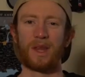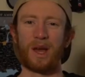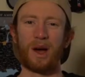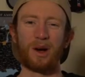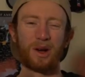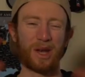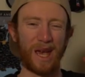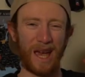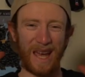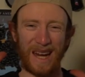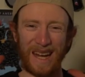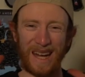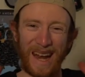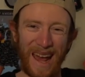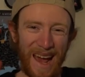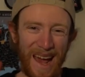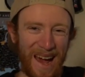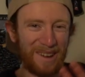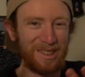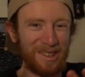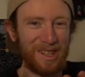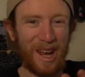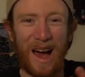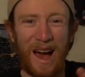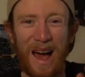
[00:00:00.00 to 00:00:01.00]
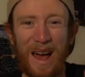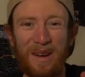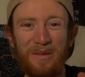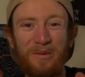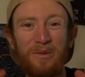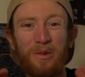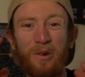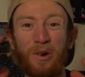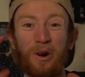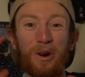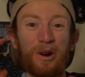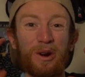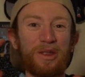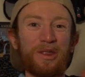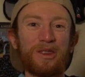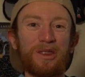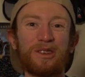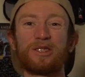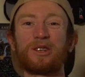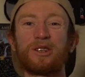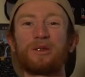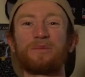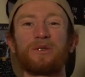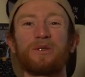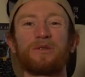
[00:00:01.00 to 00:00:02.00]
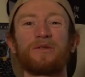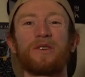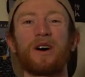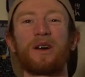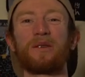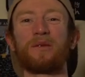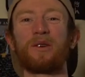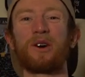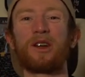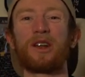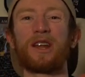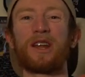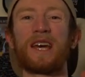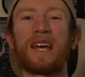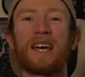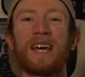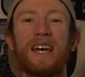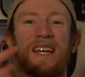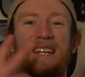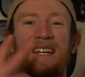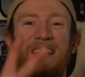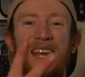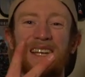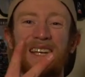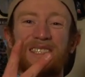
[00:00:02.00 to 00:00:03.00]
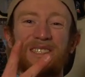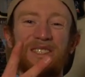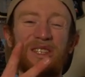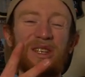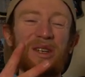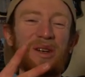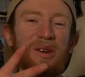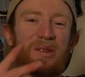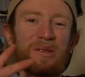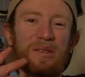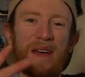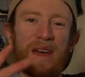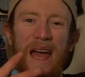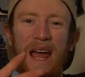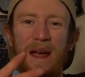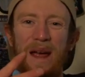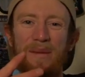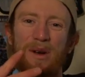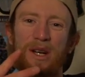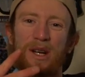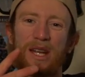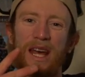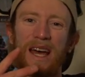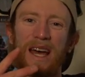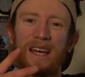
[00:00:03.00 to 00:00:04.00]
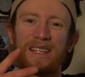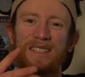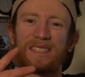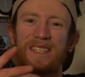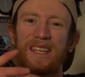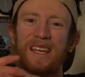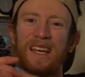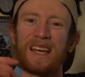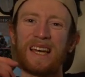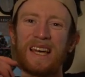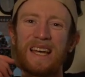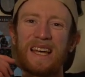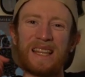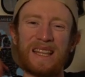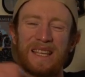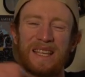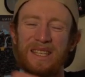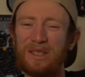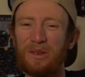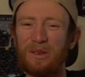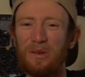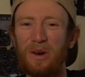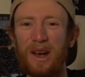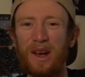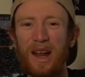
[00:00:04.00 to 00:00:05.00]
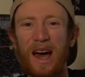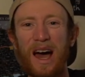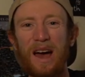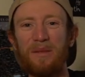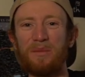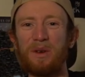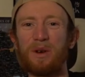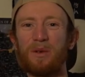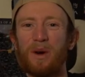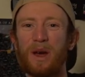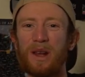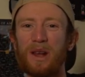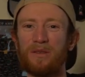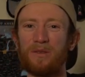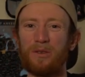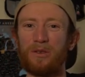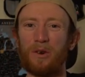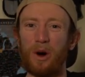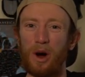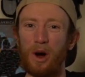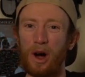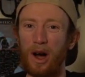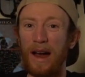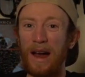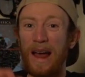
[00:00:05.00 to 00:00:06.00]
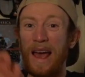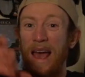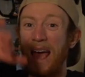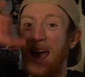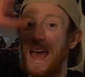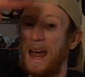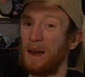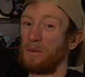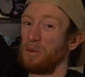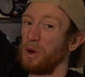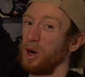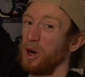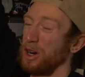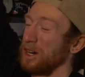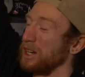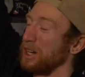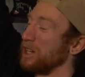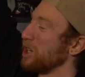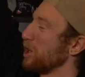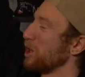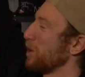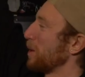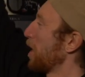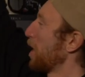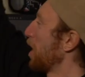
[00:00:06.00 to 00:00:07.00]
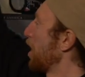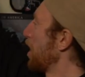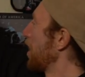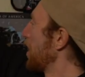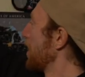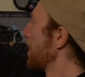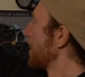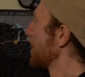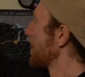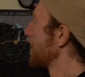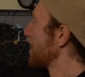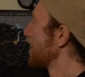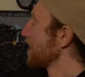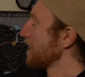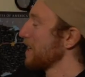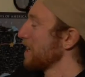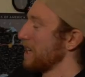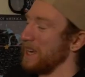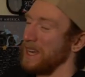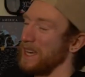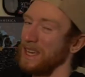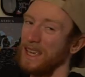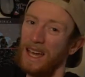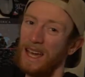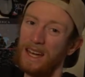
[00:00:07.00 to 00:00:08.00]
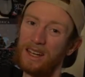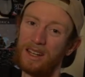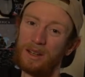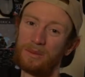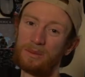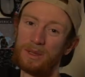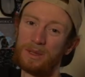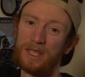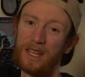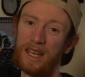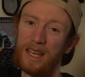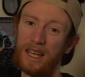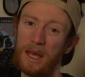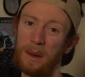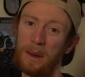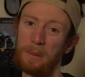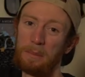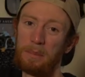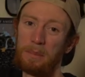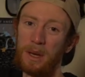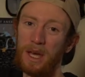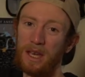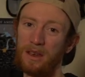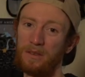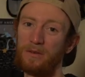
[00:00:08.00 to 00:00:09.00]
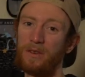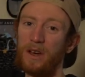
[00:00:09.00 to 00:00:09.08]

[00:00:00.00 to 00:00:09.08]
Okay, now time for the super fun one. Test two, the hammer test. This is the one I've been waiting for. And we are gonna do it on the Gentemstick Big